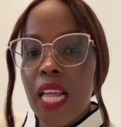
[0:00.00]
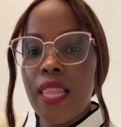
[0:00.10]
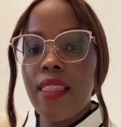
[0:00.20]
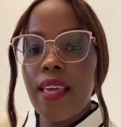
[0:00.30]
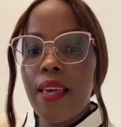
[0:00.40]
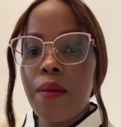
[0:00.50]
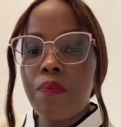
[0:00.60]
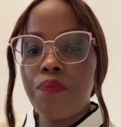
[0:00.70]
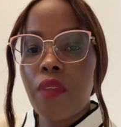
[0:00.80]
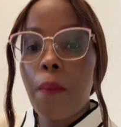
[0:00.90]
the
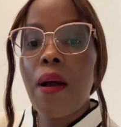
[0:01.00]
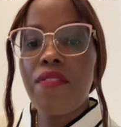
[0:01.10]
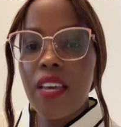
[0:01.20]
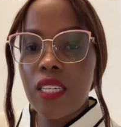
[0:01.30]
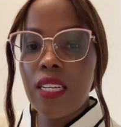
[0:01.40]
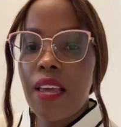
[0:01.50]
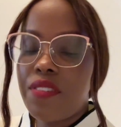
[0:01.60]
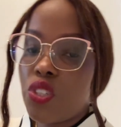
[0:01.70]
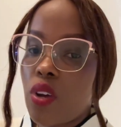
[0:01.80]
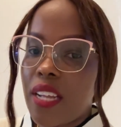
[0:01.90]
perfect life
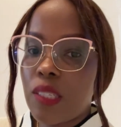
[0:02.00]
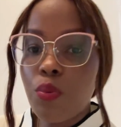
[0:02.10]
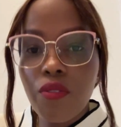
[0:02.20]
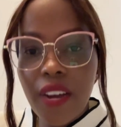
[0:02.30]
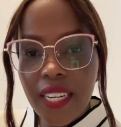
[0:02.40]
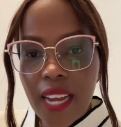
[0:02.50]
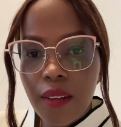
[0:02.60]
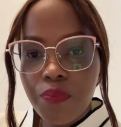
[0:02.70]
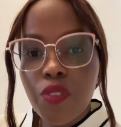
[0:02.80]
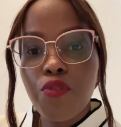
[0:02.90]
insurance provider
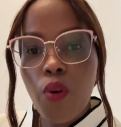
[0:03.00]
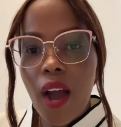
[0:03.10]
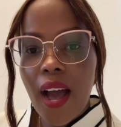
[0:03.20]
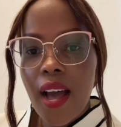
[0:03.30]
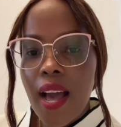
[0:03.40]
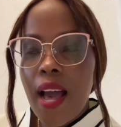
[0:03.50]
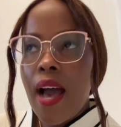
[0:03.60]
for her.